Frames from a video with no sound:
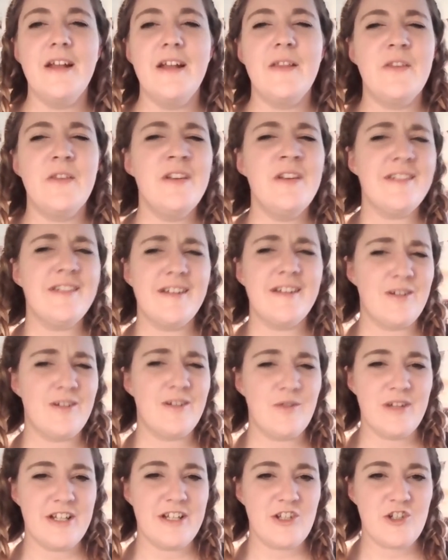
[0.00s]
This has
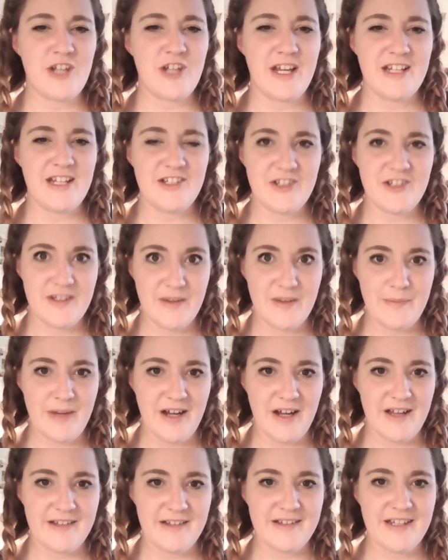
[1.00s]
slowly changed in the
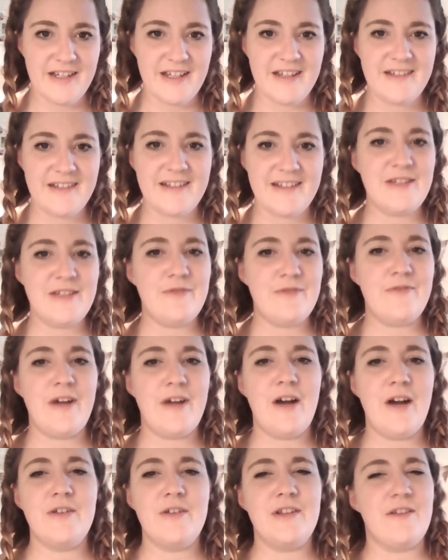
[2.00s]
past years, and you
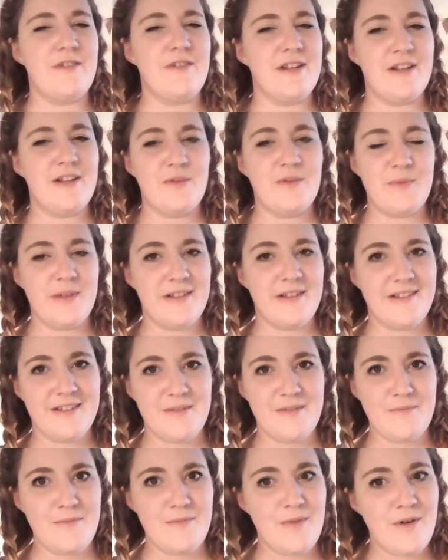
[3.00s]
found your inner
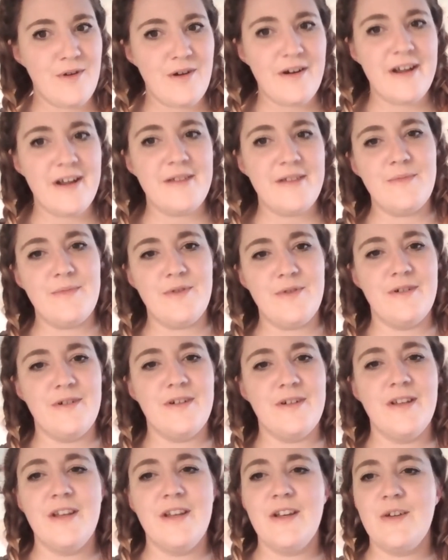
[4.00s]
wisdom more and more,